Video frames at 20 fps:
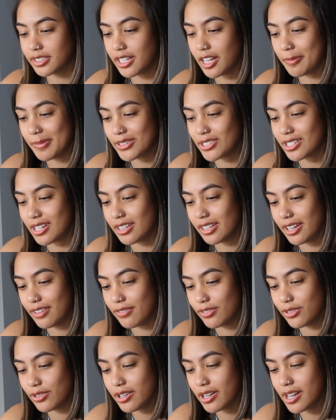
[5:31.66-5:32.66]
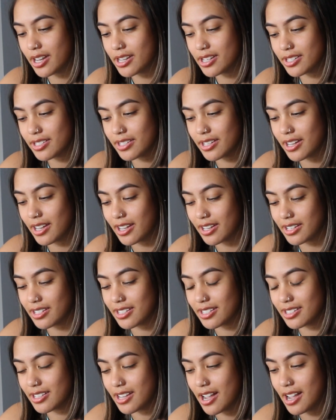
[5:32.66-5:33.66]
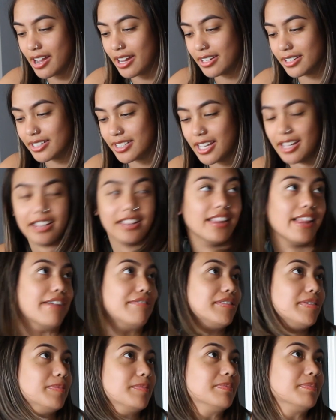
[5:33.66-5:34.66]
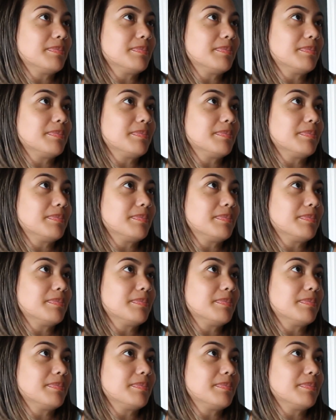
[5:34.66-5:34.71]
see how much I got left. Three, six, nine, ten, eleven.